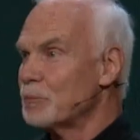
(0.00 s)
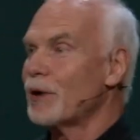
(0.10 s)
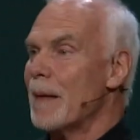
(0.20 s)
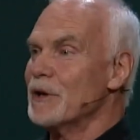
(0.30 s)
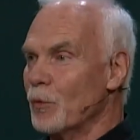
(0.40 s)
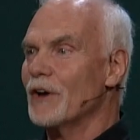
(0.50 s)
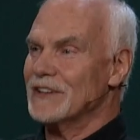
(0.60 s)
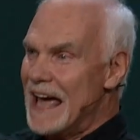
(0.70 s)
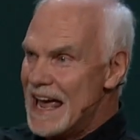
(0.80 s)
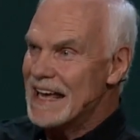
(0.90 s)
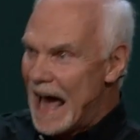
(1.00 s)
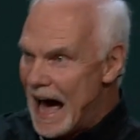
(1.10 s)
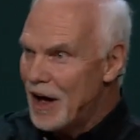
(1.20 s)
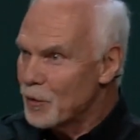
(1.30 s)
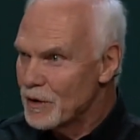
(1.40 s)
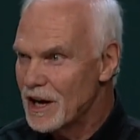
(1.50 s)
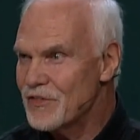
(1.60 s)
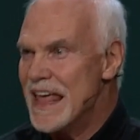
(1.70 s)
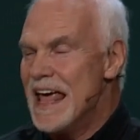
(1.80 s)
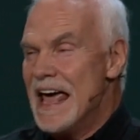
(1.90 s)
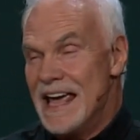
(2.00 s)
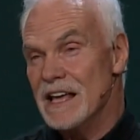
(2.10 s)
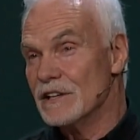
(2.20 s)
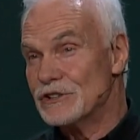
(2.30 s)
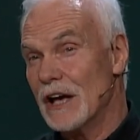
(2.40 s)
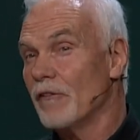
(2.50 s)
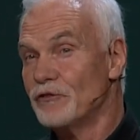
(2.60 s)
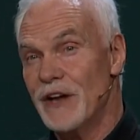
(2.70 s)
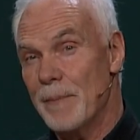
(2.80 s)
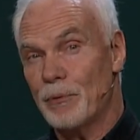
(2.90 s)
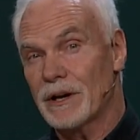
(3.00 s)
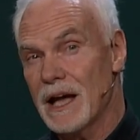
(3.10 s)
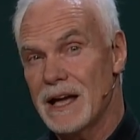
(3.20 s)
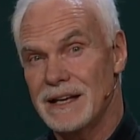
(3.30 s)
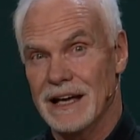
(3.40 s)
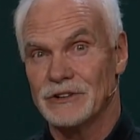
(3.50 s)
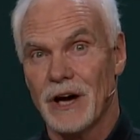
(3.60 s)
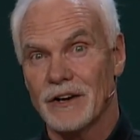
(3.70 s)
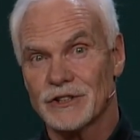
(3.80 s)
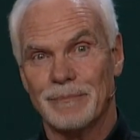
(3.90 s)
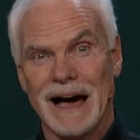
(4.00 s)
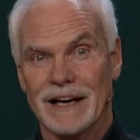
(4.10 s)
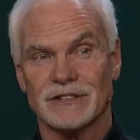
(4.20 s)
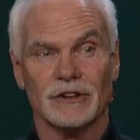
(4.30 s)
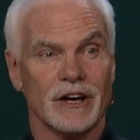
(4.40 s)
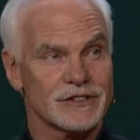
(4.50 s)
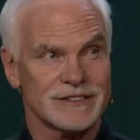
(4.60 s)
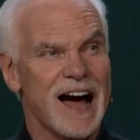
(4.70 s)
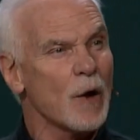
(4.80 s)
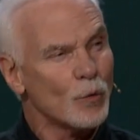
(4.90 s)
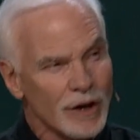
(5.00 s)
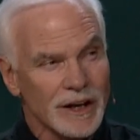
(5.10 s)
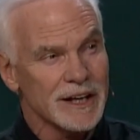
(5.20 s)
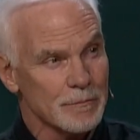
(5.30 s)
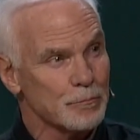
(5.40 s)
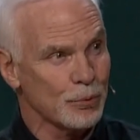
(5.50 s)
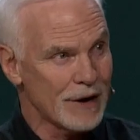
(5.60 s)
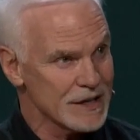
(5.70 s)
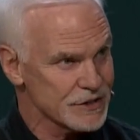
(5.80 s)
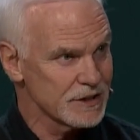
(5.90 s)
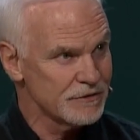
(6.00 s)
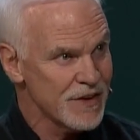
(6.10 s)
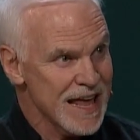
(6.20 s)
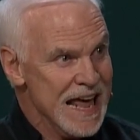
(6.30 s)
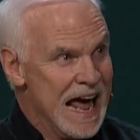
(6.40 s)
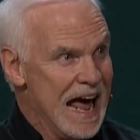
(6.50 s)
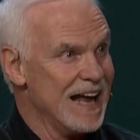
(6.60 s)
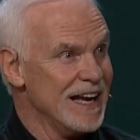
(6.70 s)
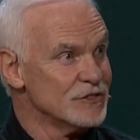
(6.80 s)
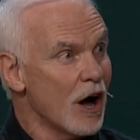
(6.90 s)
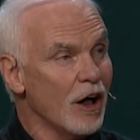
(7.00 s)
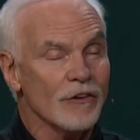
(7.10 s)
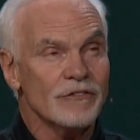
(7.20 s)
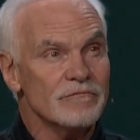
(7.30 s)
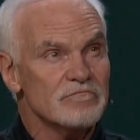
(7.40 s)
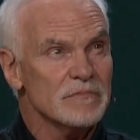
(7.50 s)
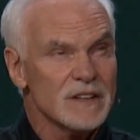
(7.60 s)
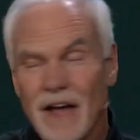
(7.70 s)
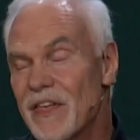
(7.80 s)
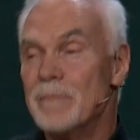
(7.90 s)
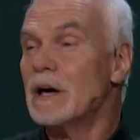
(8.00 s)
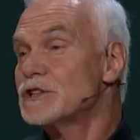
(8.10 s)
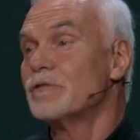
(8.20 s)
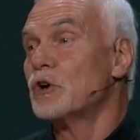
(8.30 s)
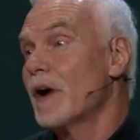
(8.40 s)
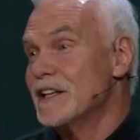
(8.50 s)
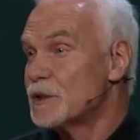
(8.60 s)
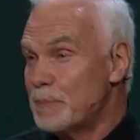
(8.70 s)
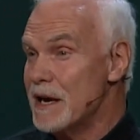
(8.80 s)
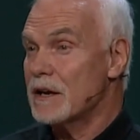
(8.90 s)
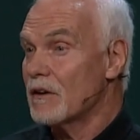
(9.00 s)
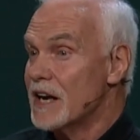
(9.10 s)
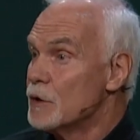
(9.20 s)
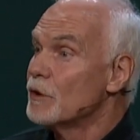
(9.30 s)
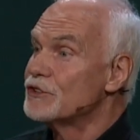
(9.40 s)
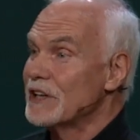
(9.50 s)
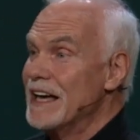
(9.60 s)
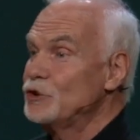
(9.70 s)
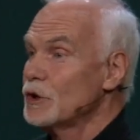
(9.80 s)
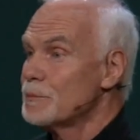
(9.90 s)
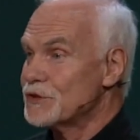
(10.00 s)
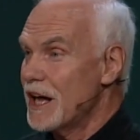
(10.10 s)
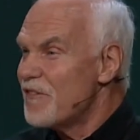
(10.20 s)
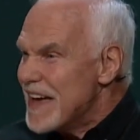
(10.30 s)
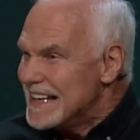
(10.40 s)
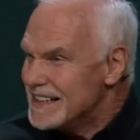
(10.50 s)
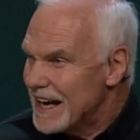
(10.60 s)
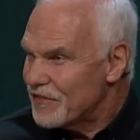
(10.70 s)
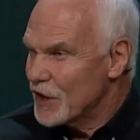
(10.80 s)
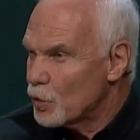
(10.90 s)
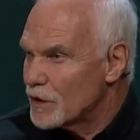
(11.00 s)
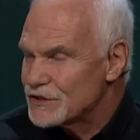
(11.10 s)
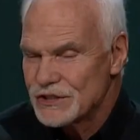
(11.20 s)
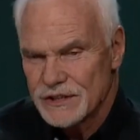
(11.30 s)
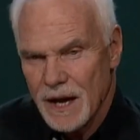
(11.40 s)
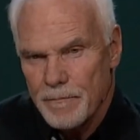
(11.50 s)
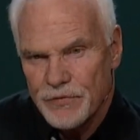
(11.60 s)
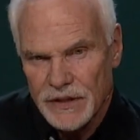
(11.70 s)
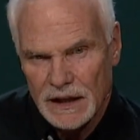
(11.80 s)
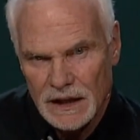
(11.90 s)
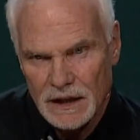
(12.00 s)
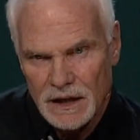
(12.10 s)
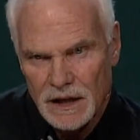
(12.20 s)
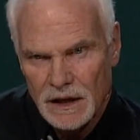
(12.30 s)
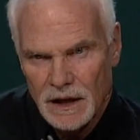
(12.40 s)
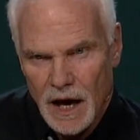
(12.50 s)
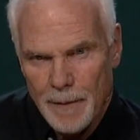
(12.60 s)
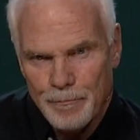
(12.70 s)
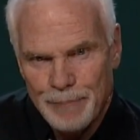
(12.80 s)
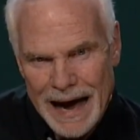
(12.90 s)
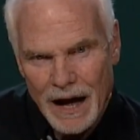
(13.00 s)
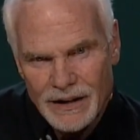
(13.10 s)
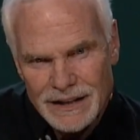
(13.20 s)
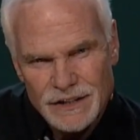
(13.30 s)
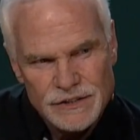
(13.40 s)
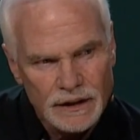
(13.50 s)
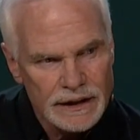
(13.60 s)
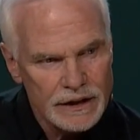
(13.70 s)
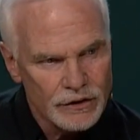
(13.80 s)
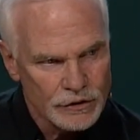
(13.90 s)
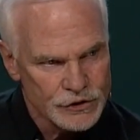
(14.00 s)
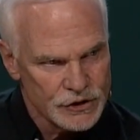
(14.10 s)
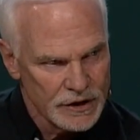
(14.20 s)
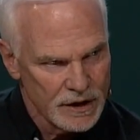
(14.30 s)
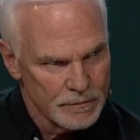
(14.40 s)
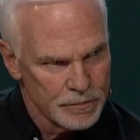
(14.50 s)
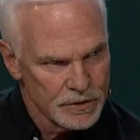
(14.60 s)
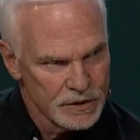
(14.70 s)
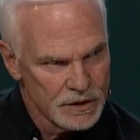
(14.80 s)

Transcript: you'd probably want to hang out with. He is self deprecating. He talks about his looks, not really impressive. And he's all not that much of a great speaker, he would say to himself. And yet there was something about his leadership